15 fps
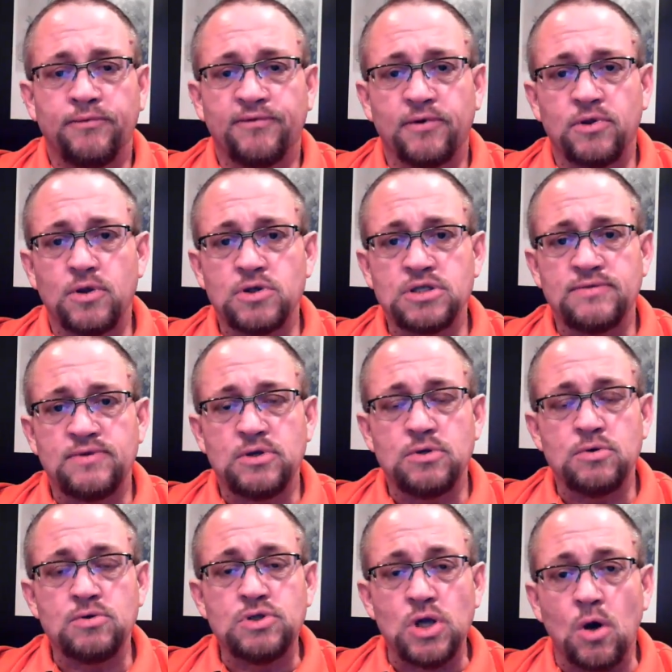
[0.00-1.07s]
For those of you
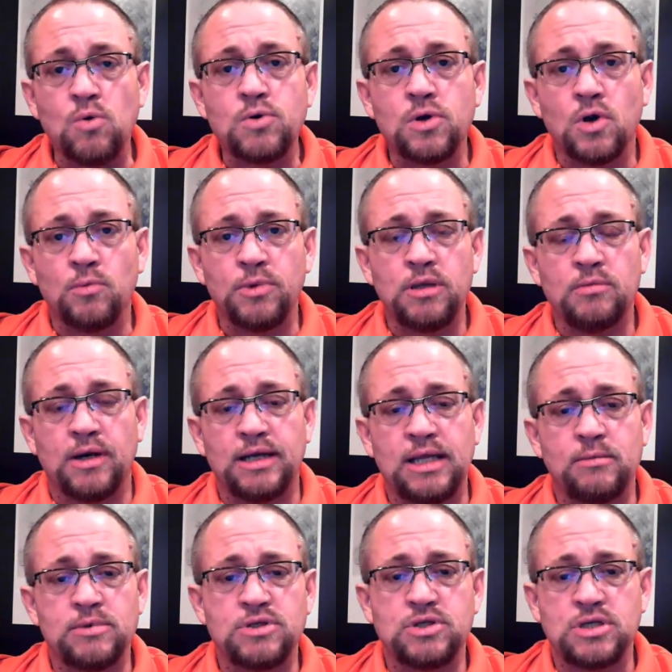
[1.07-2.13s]
who don't know me, my
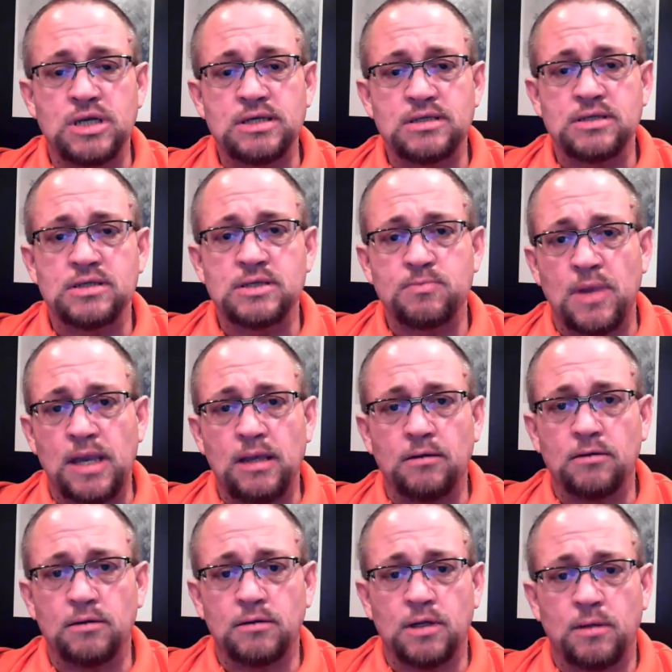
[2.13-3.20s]
name is Jason
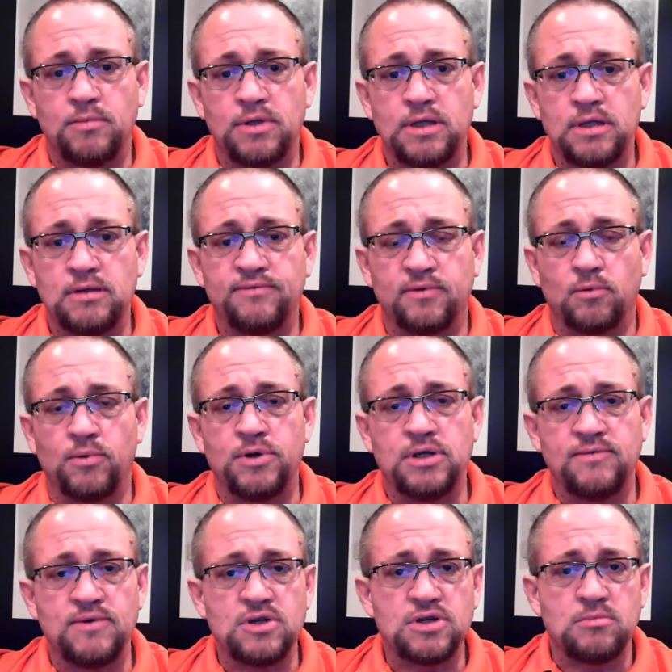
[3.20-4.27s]
Spangler. I'm the flooring
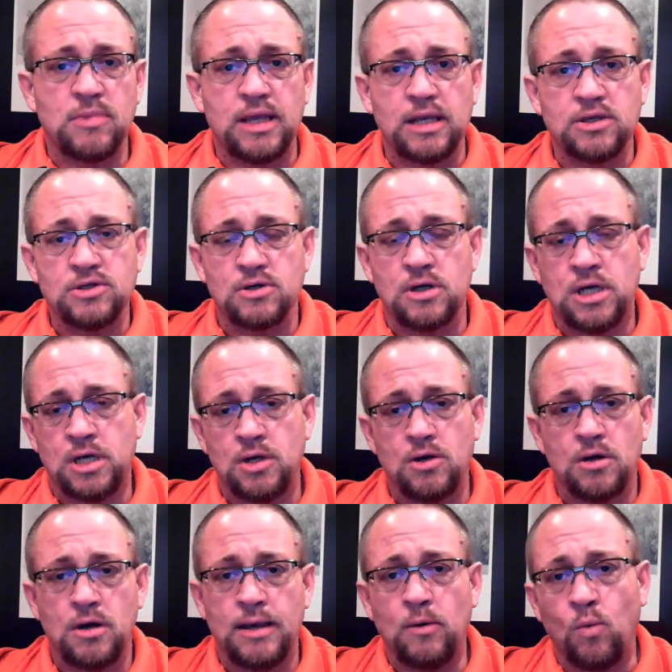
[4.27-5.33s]
division manager
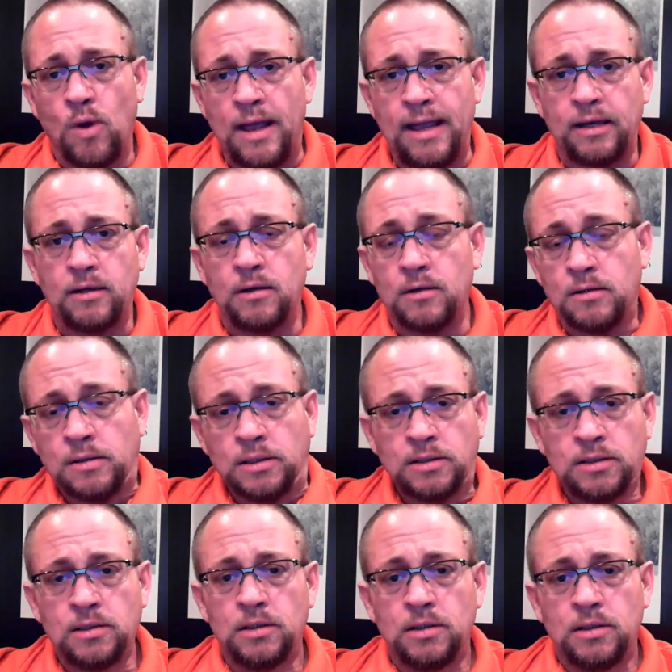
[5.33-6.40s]
here at Wagner.
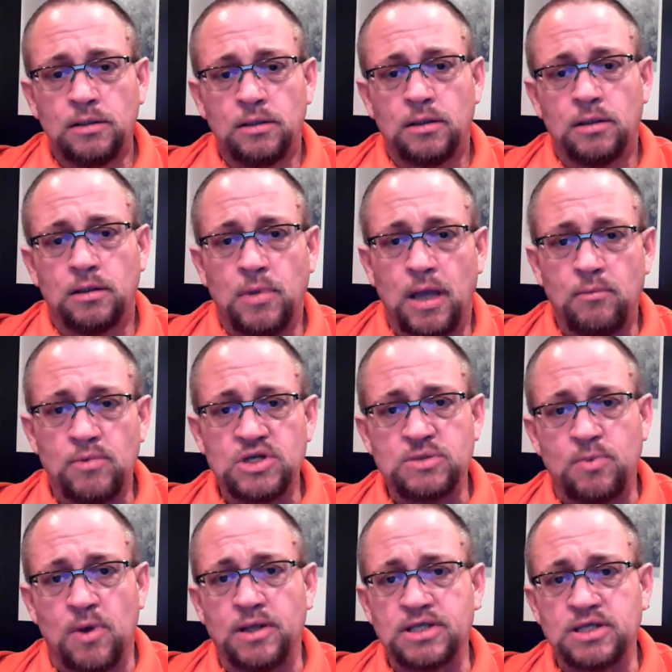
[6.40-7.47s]
I'm
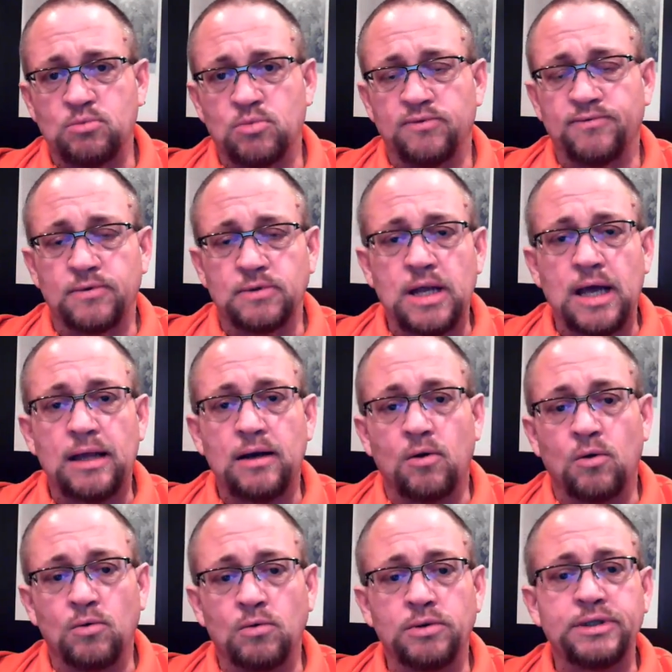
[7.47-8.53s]
responsible for not
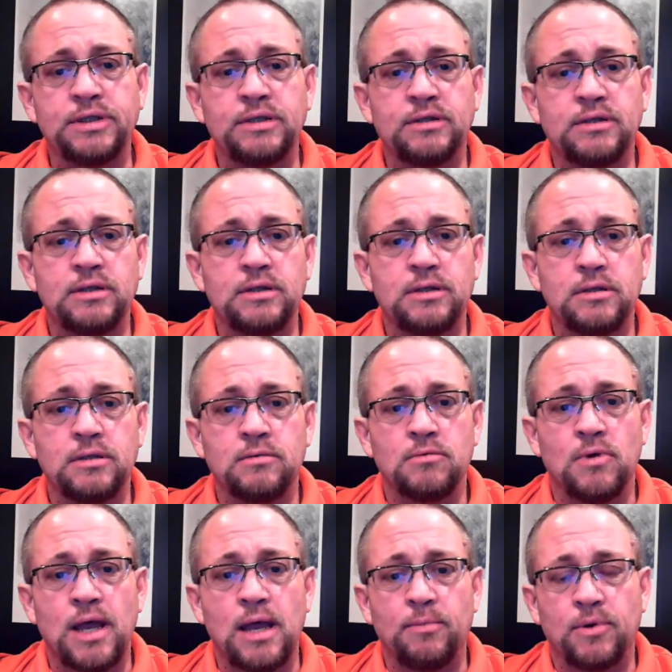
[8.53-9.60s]
only the
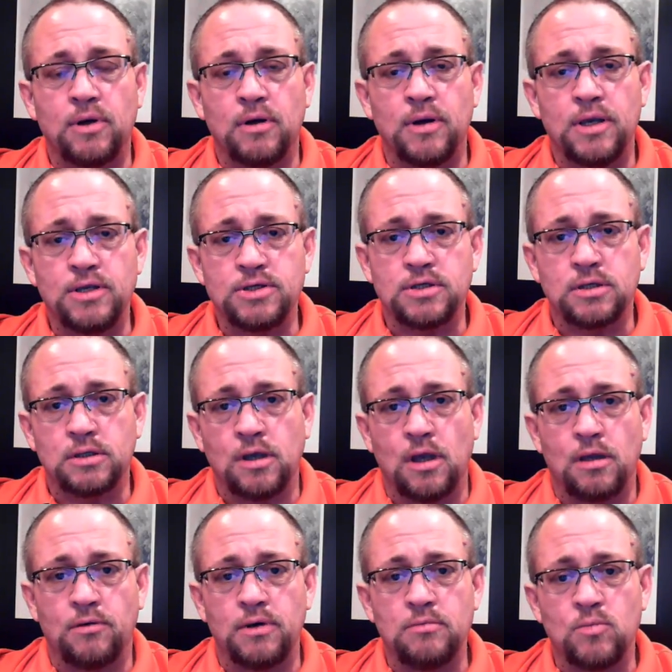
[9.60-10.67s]
Rapid RH and the
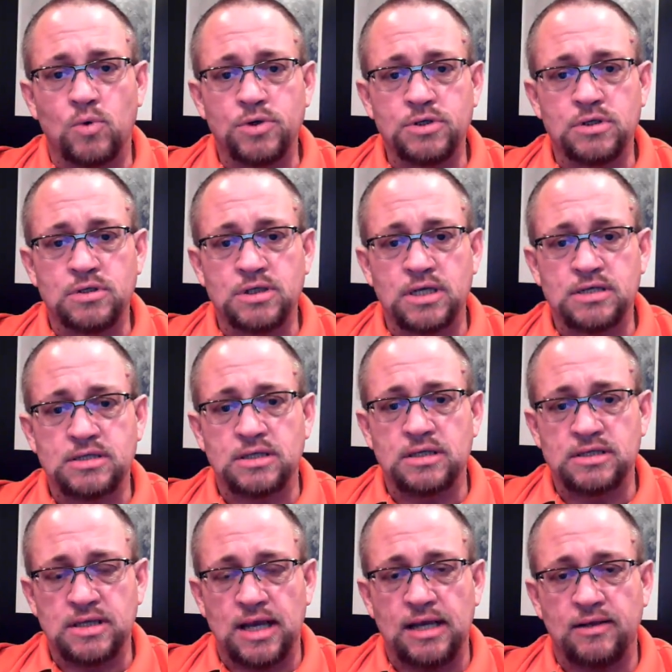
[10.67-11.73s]
concrete moisture testing
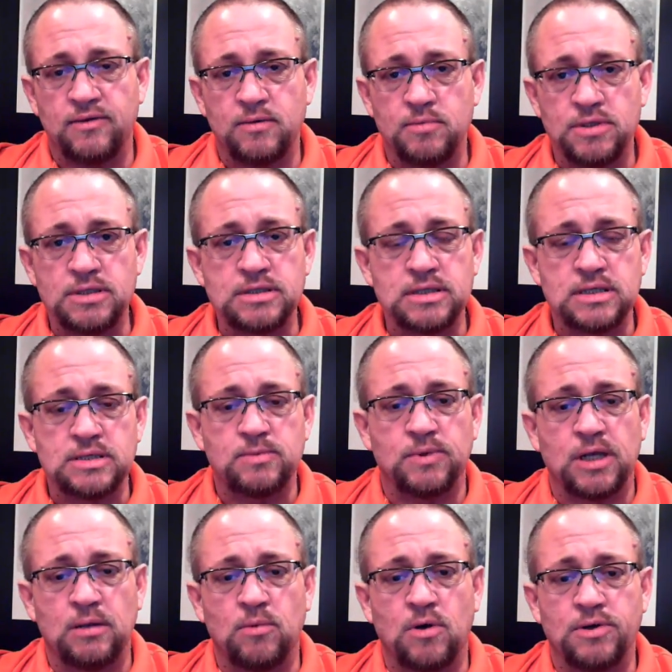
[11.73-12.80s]
side of the business,
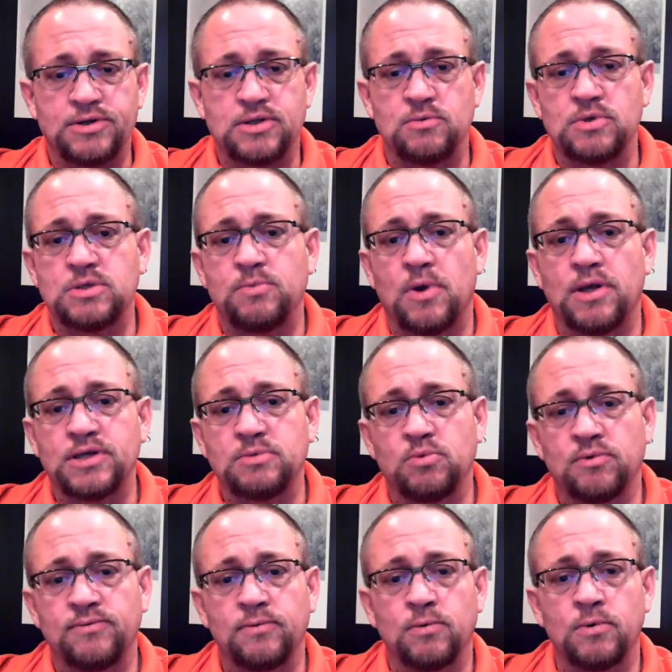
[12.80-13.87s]
but I'm also
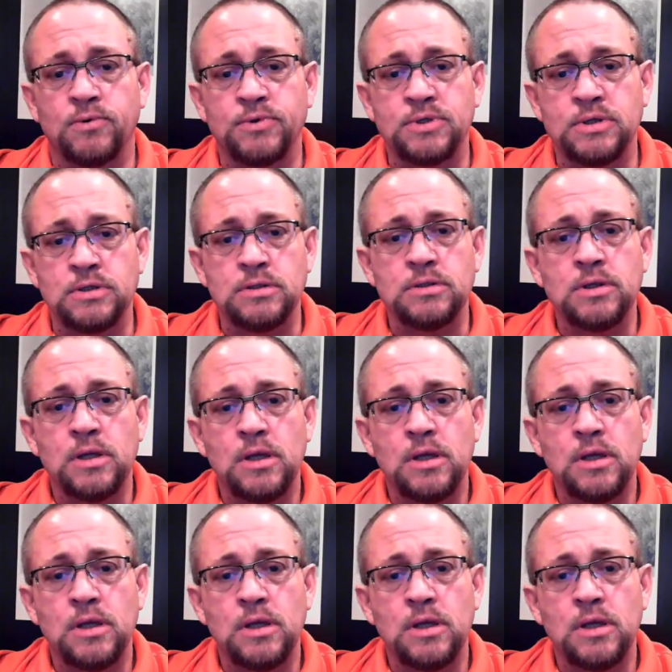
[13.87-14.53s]
responsible for the